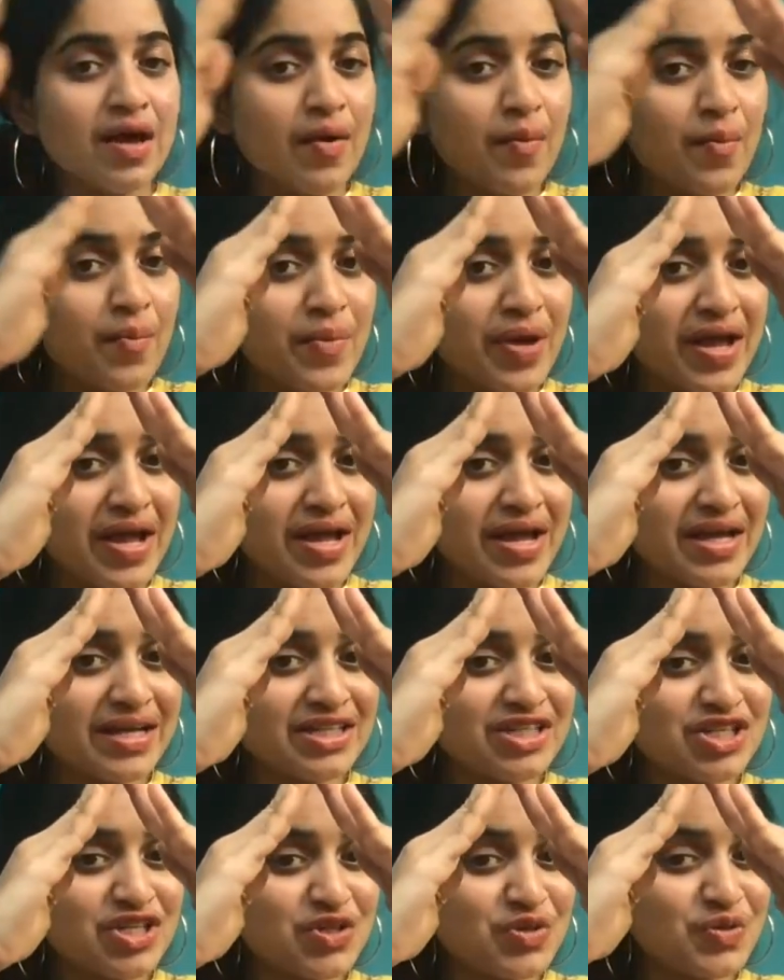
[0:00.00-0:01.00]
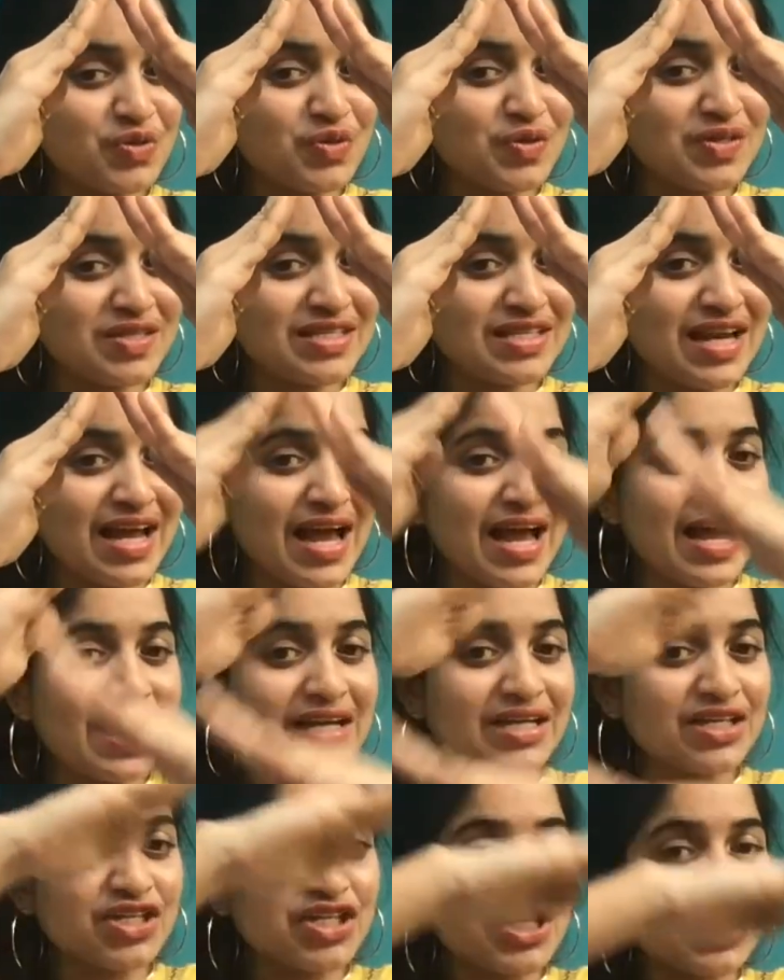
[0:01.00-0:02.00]
Make two
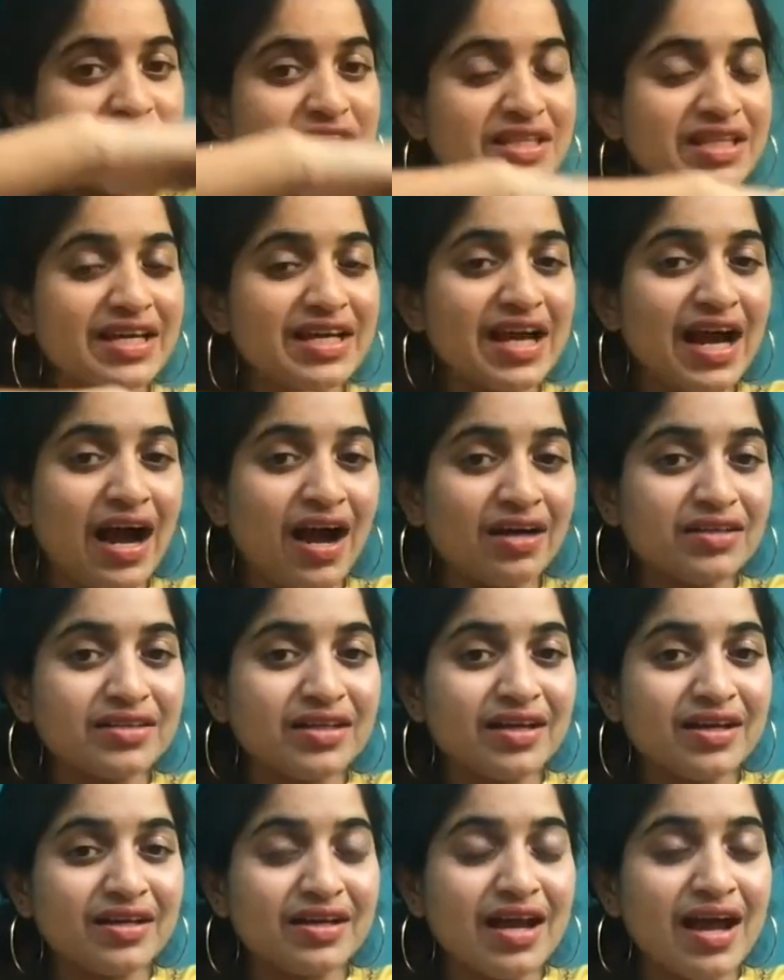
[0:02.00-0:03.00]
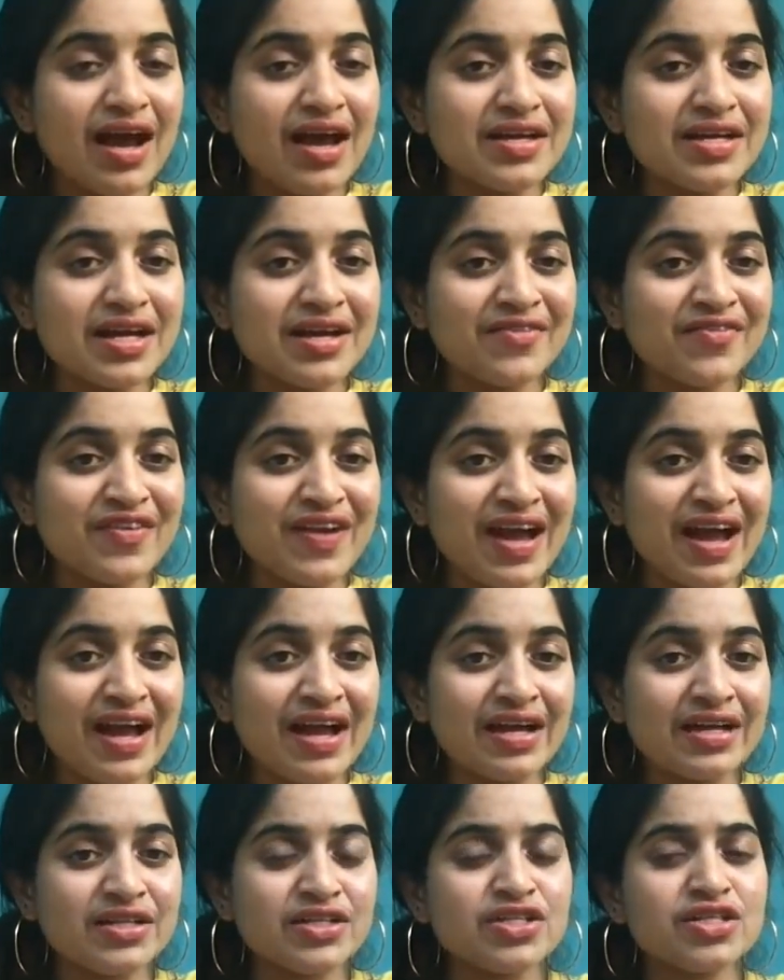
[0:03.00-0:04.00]
slanting, the other lying
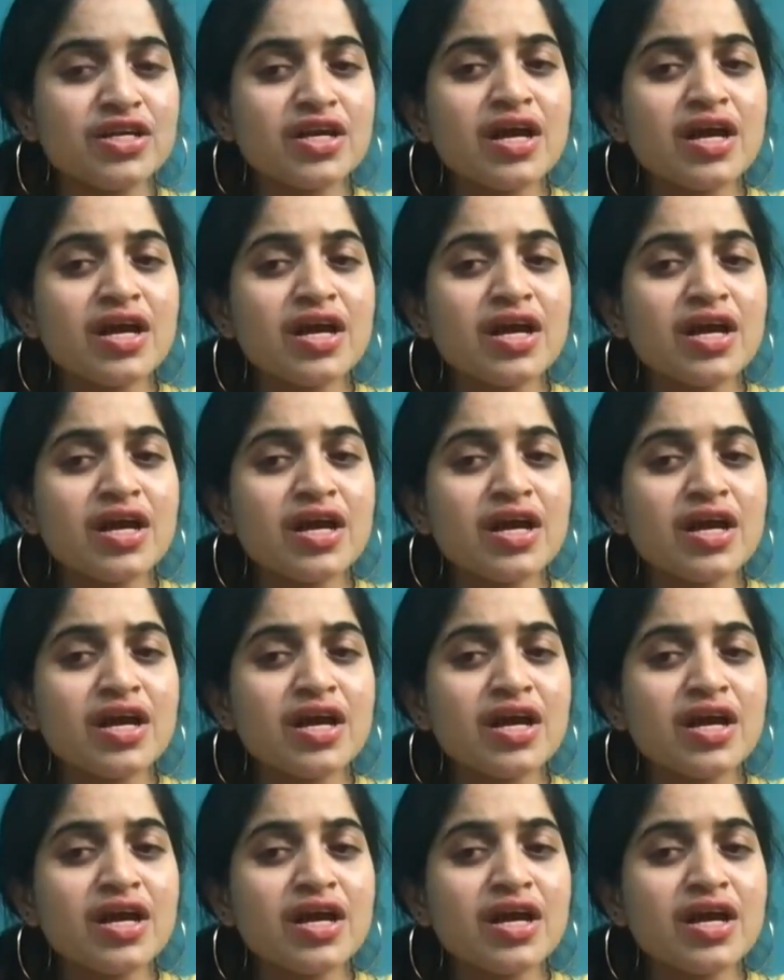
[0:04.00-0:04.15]
flat.